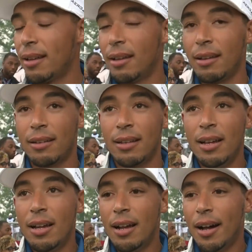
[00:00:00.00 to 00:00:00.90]
And
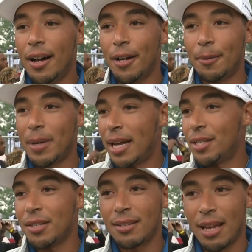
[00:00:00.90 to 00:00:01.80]
um, I
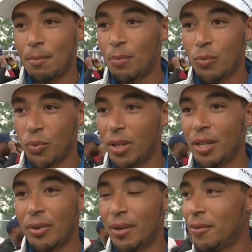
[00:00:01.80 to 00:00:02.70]
just I'm
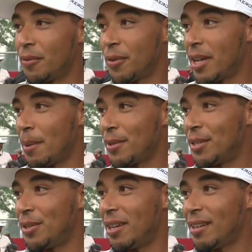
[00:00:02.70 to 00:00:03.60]
really grateful for the
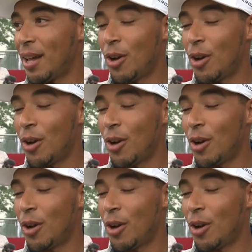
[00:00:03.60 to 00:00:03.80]
opportunity, and I